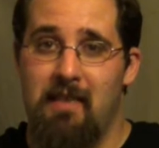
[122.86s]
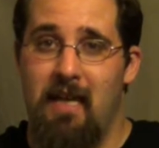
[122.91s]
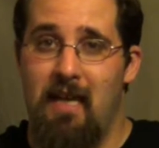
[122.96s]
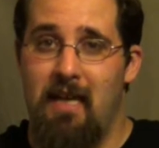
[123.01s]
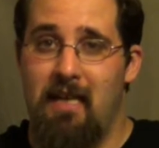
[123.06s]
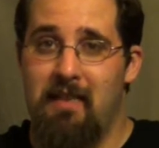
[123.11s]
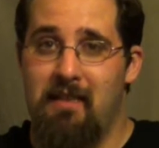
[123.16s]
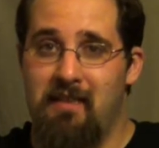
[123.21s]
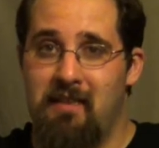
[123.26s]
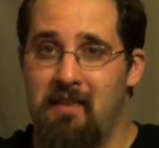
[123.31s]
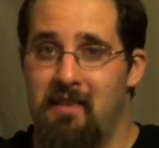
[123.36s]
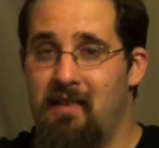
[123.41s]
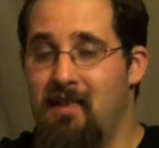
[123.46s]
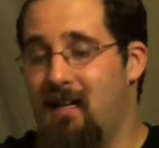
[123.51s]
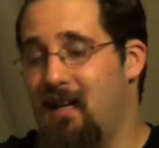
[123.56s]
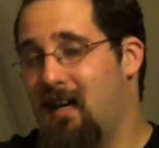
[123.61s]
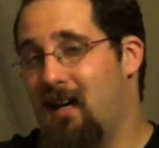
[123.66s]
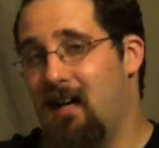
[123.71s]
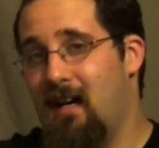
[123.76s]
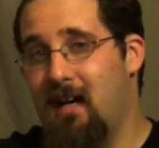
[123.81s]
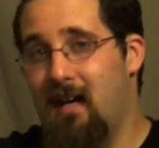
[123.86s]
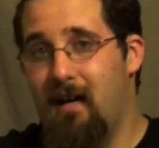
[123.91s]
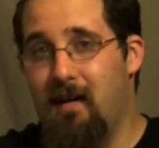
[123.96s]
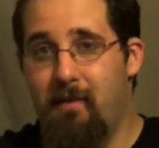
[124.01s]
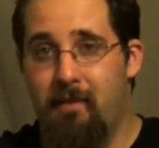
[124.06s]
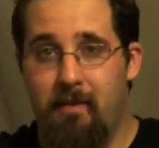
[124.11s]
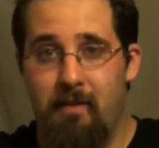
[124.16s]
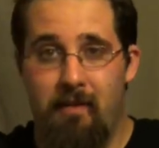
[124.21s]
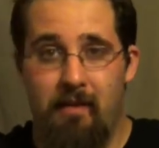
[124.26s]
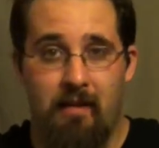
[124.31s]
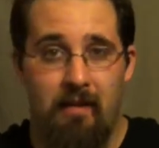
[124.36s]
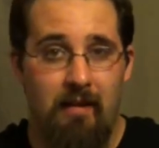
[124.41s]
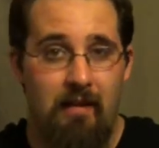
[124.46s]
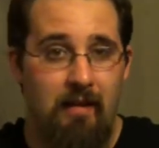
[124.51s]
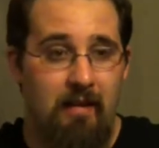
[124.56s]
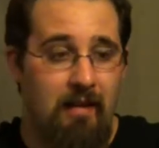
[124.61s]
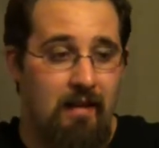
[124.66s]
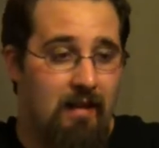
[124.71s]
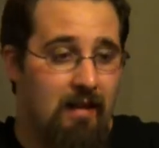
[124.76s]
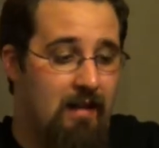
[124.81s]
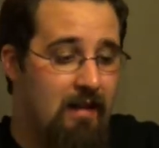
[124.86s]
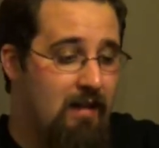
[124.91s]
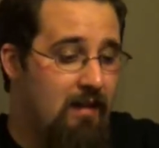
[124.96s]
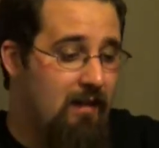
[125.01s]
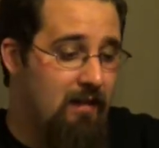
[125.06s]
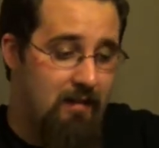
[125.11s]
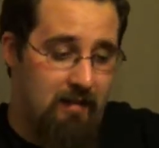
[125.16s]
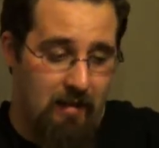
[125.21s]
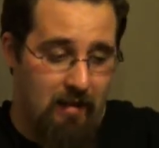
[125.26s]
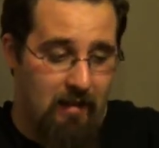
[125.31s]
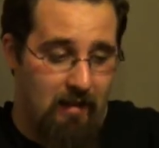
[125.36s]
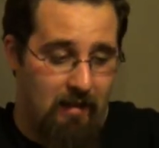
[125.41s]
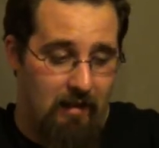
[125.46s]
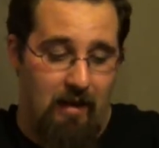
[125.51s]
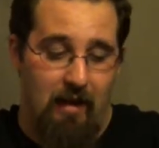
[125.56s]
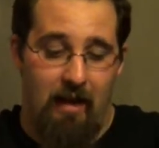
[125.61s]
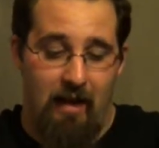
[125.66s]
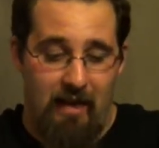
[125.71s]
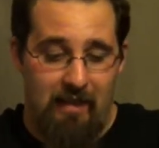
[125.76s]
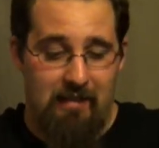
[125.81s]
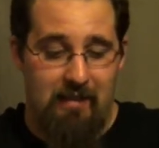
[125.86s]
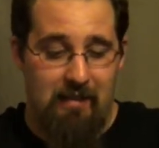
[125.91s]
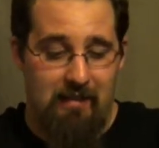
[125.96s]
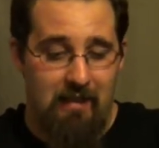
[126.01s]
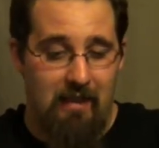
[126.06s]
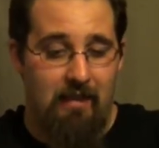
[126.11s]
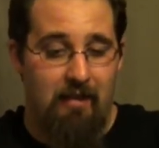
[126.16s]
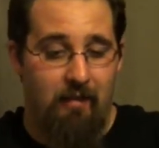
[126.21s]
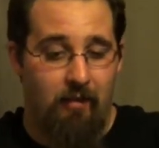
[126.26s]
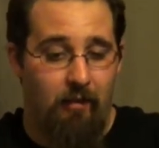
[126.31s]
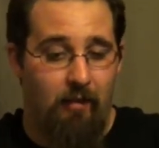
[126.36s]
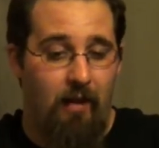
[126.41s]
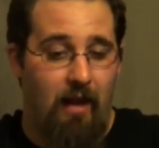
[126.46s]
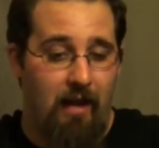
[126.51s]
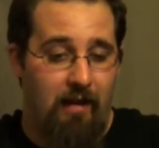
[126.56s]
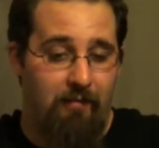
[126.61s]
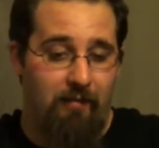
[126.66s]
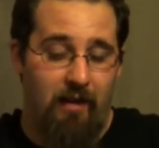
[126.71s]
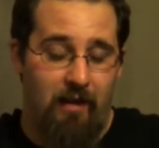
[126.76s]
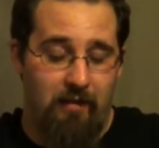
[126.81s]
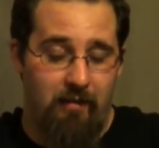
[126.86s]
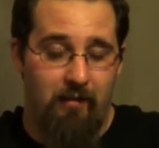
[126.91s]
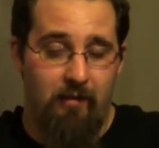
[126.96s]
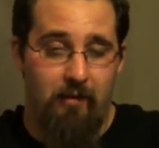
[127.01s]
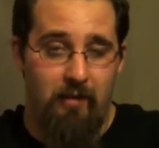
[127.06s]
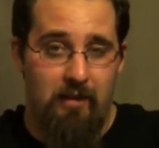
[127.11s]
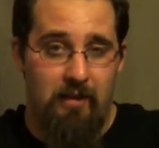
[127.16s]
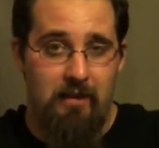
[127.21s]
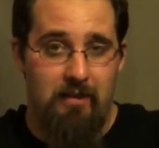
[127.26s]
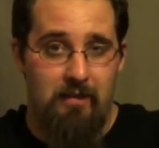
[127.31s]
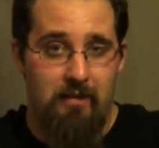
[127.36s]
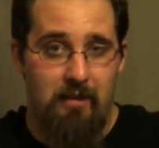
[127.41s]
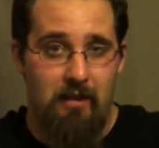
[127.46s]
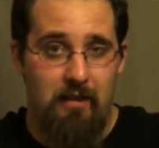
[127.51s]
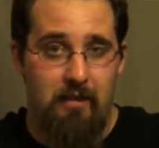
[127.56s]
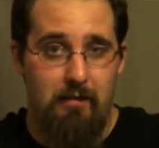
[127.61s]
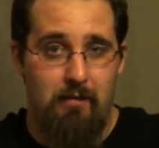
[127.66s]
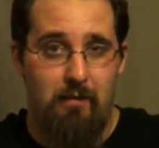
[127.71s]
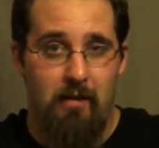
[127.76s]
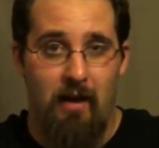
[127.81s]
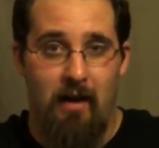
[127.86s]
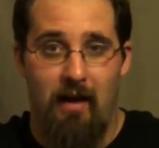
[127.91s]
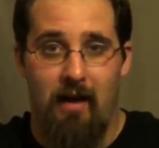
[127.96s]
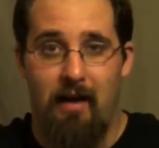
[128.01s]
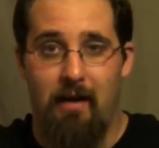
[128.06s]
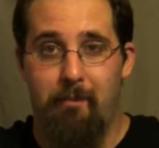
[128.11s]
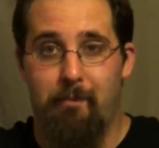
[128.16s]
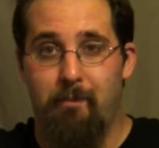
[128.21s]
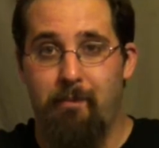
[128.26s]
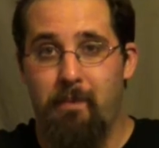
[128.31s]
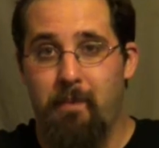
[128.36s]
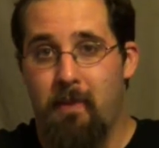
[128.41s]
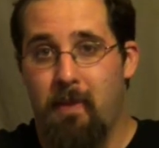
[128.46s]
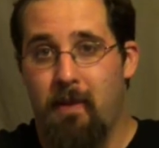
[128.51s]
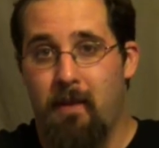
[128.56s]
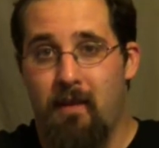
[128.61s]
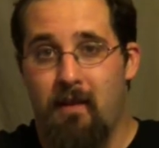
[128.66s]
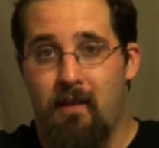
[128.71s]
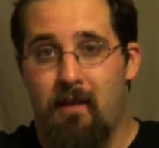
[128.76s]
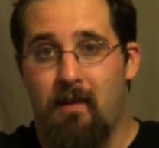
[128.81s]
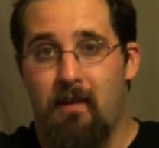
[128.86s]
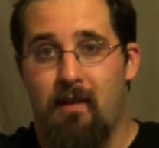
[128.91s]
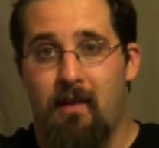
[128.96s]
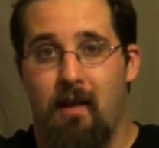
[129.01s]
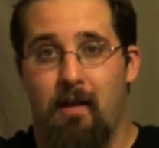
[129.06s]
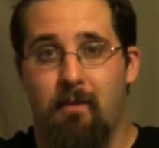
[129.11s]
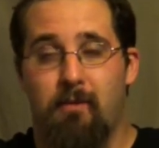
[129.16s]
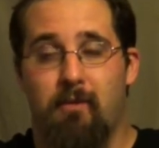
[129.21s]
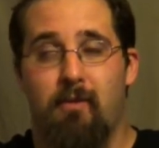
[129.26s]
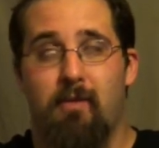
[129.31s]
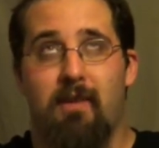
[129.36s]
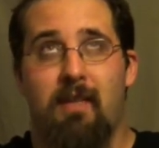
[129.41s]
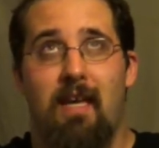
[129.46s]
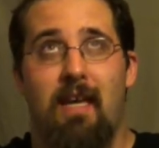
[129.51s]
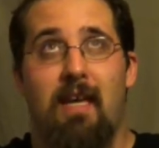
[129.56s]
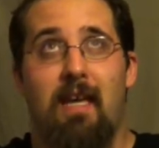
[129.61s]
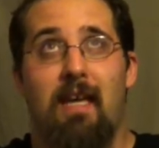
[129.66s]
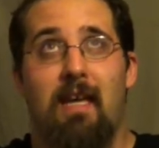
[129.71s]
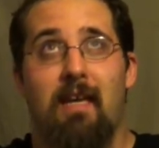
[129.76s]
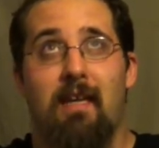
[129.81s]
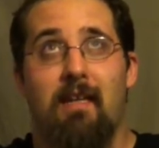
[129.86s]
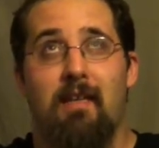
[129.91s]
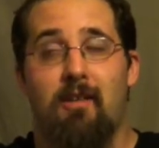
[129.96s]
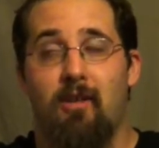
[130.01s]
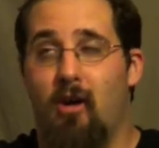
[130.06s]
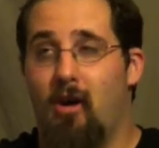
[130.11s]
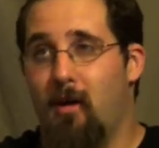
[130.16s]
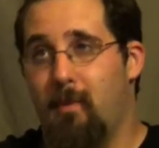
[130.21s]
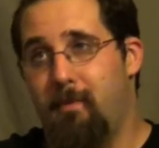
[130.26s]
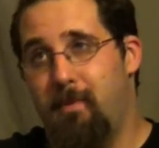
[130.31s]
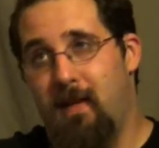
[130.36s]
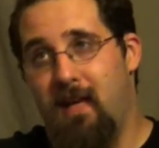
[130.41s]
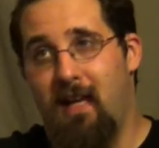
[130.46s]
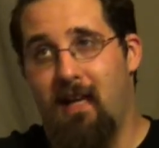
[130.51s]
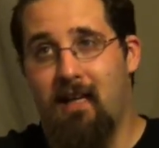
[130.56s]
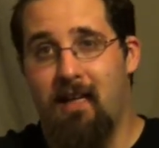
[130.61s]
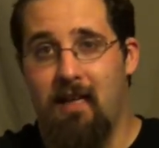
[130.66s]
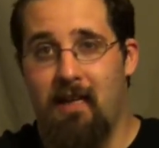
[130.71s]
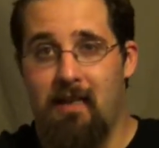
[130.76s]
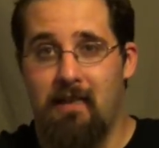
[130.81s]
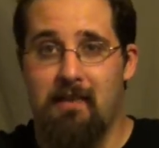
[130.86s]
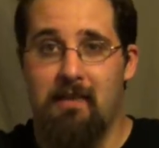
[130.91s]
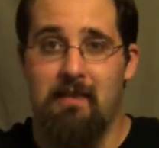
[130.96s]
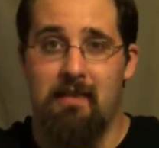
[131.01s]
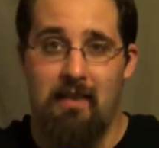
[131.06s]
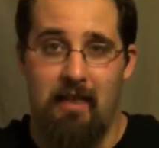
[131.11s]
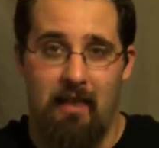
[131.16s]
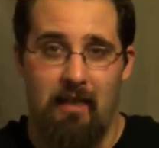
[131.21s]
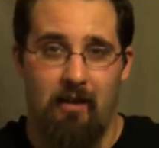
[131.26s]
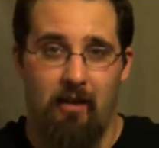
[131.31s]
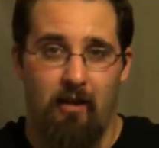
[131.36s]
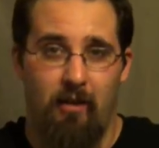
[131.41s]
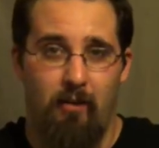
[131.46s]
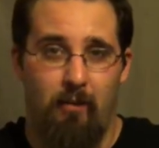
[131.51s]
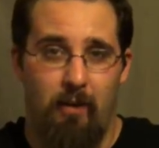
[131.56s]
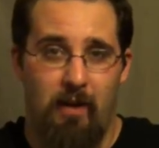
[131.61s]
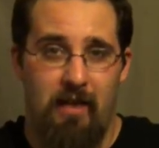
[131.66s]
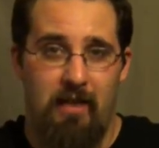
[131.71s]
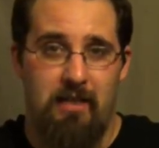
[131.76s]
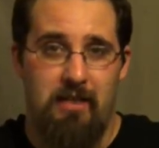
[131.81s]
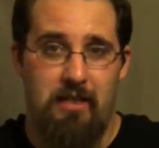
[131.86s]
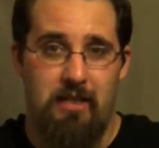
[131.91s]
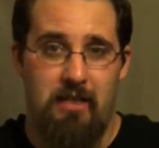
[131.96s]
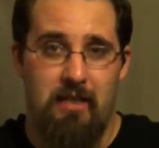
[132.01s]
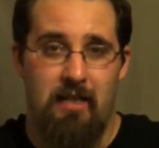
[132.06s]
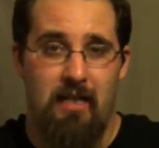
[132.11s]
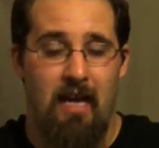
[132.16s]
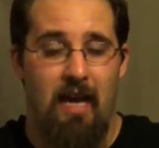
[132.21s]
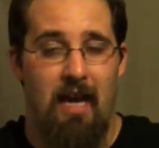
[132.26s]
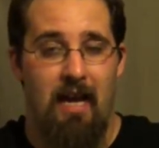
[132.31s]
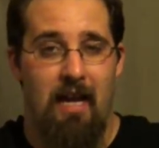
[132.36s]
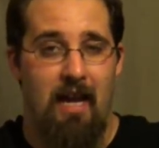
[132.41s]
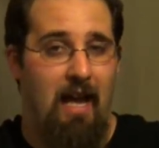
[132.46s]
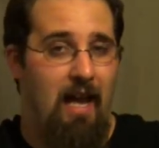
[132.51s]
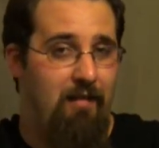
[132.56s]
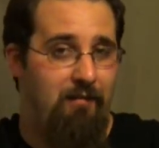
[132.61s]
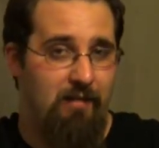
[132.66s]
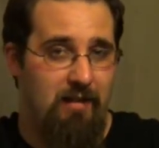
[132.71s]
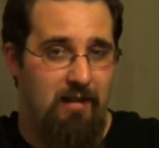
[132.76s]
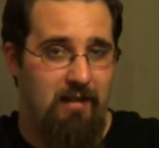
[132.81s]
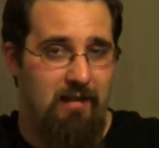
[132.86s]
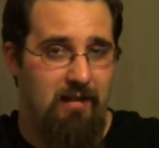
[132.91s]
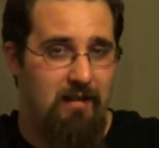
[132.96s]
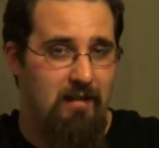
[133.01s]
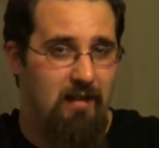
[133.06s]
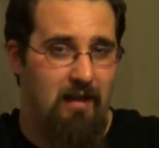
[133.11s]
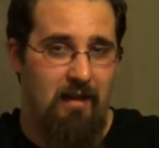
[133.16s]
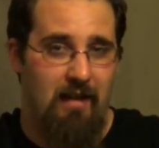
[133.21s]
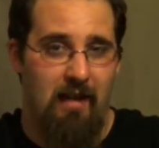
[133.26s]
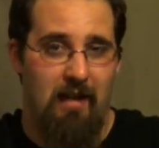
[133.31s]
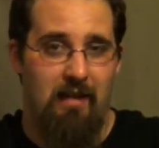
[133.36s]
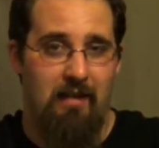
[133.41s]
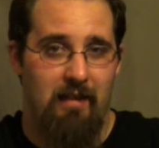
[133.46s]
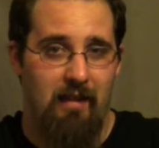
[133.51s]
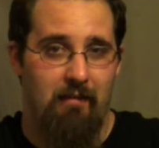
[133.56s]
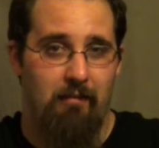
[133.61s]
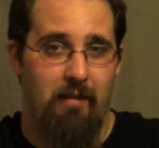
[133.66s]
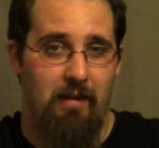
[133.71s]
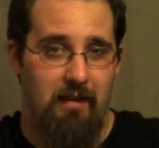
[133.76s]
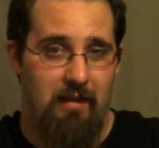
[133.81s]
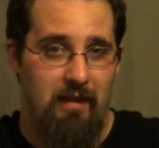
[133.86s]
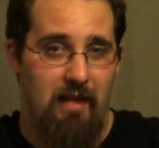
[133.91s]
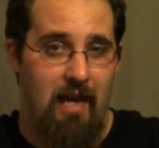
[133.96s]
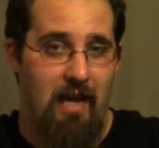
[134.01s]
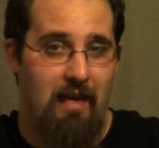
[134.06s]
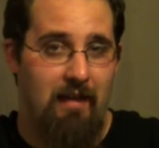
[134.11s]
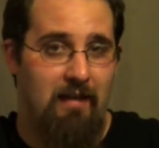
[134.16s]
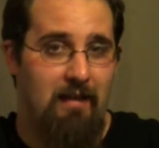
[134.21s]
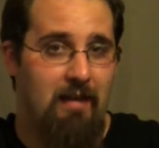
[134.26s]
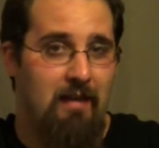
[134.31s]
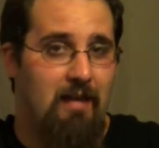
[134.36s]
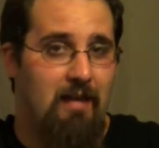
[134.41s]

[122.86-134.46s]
days. As I said, there are a lot of other goodies too. Comes with a guitar pick and a sticker, which I haven't done anything with yet.